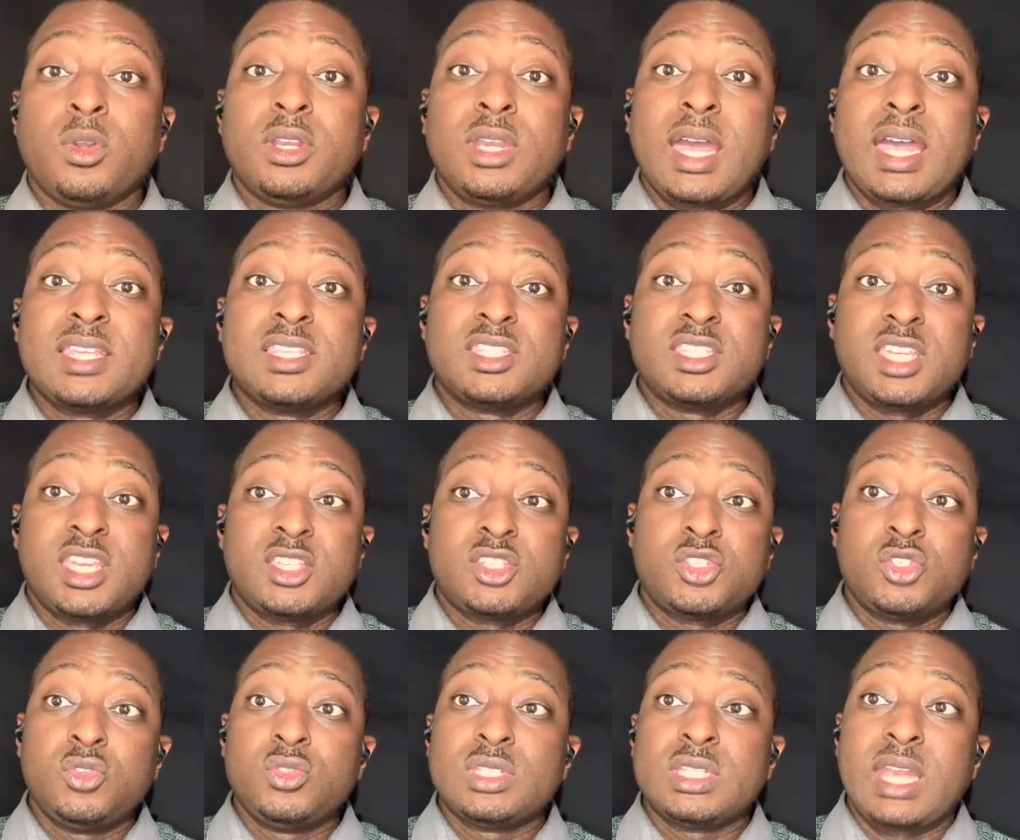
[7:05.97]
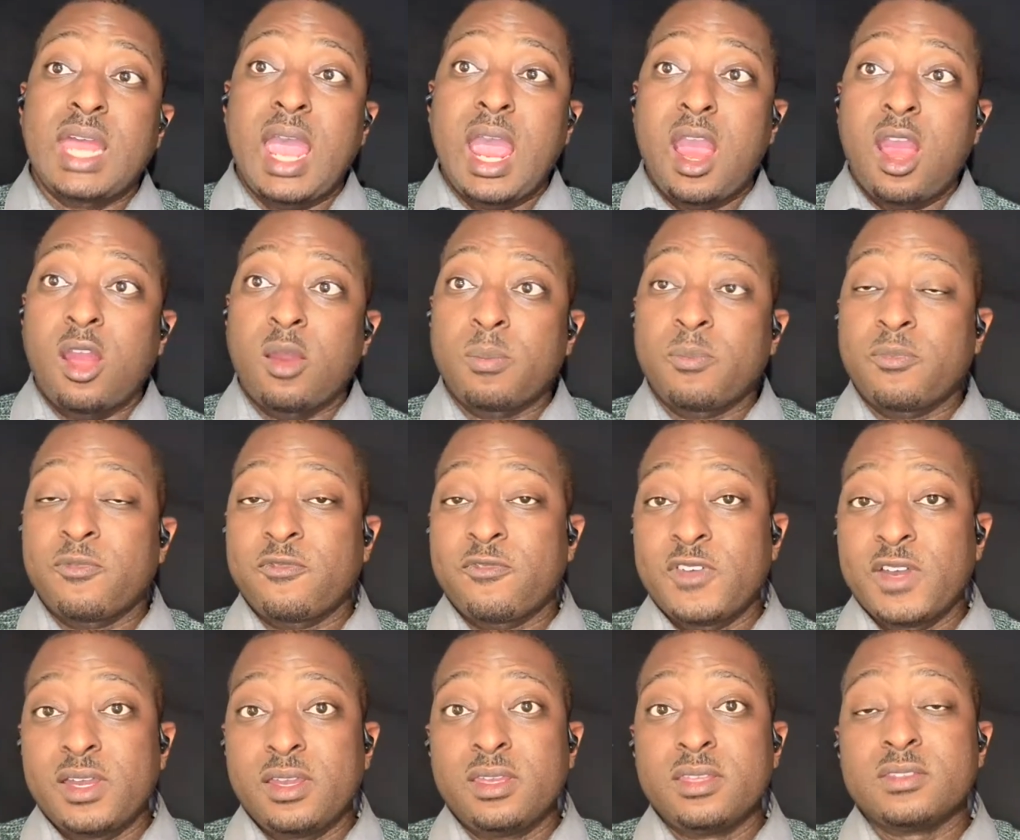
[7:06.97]
not just using our
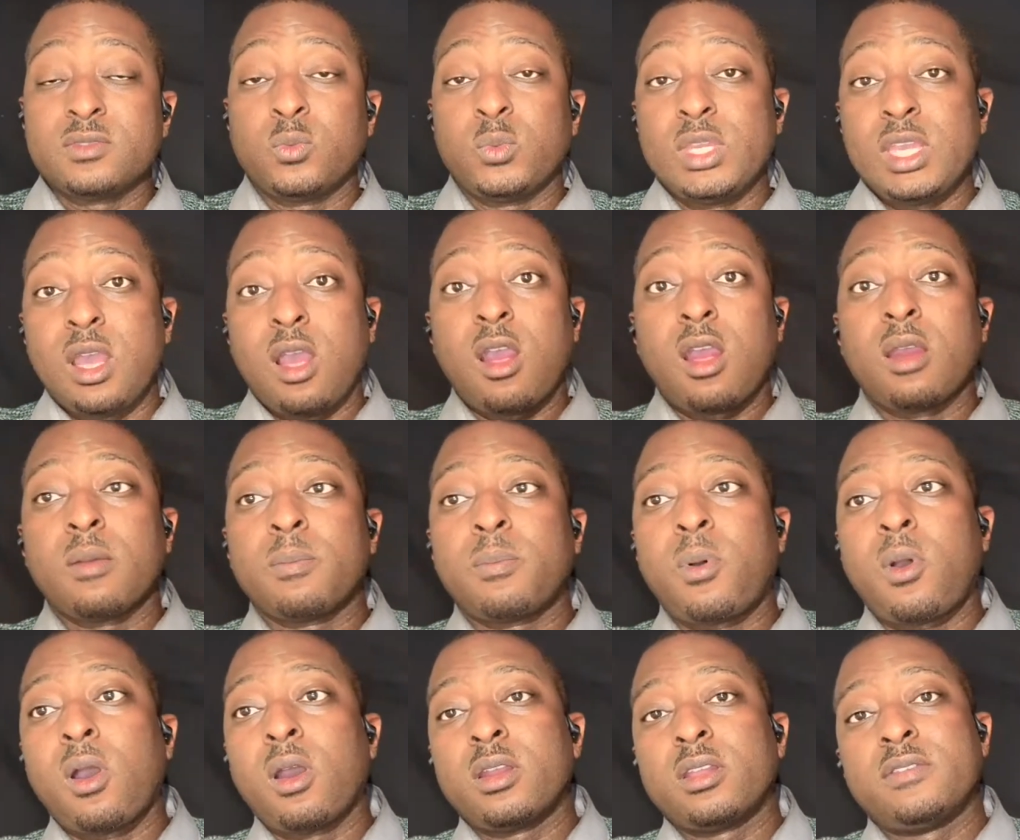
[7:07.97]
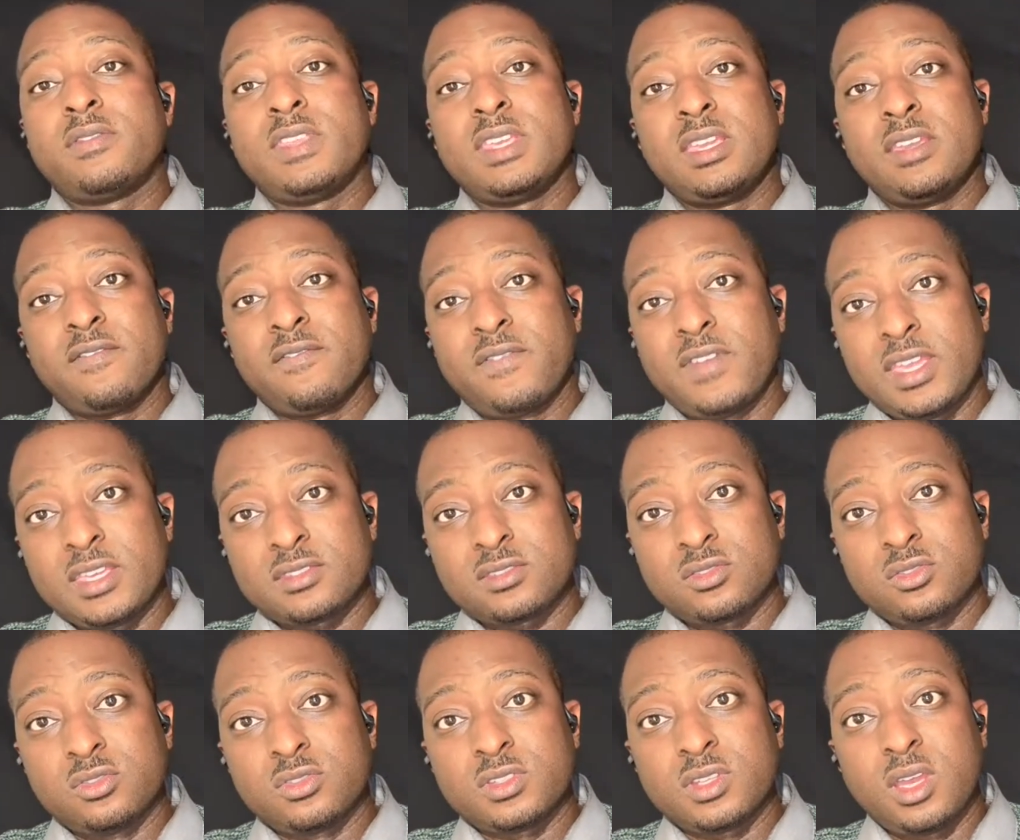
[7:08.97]
funds. We are part of the
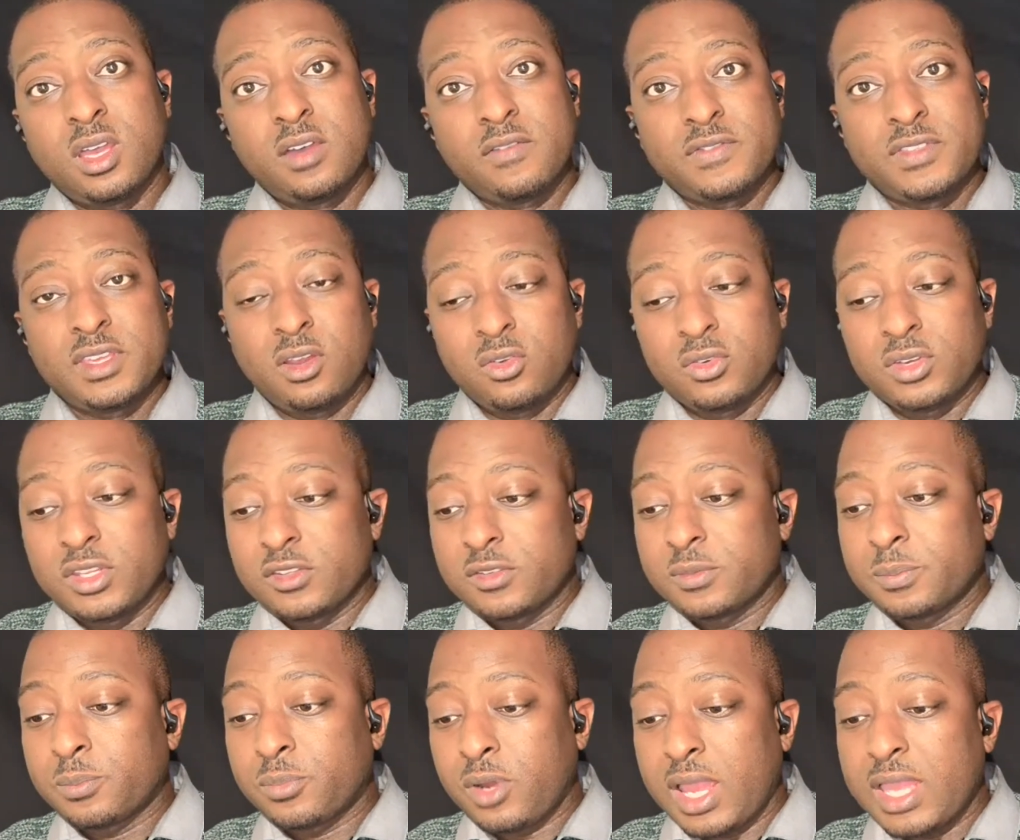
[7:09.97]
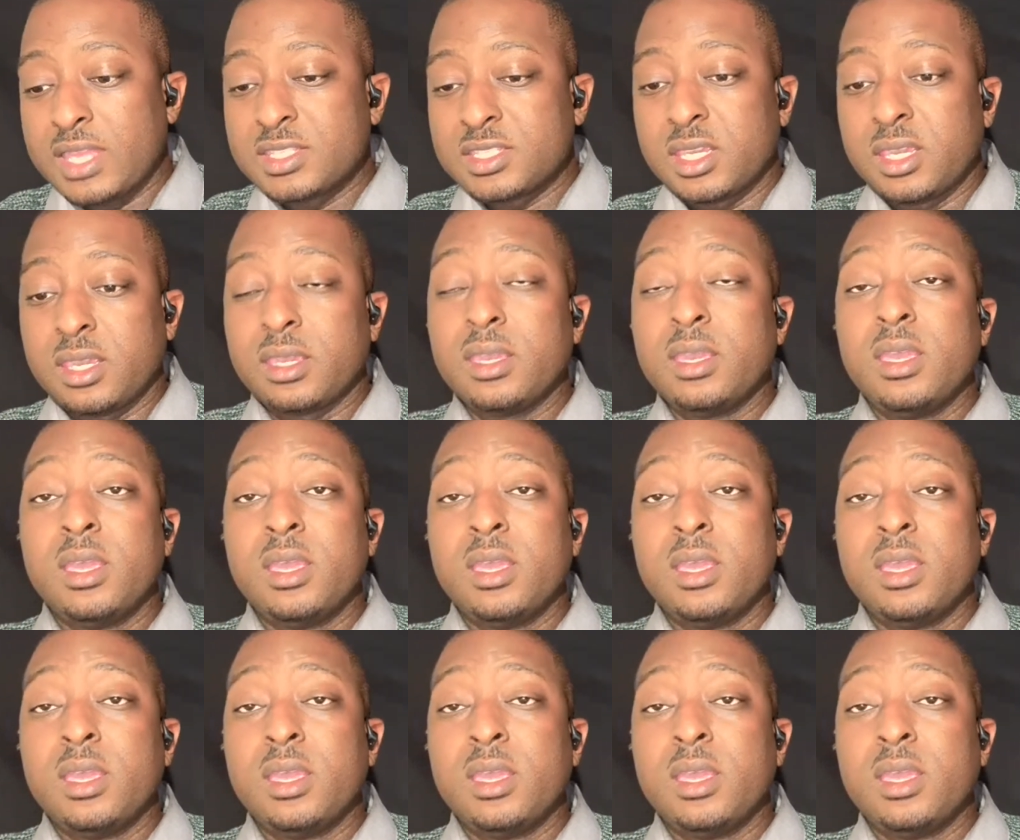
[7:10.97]
investors of the on this project.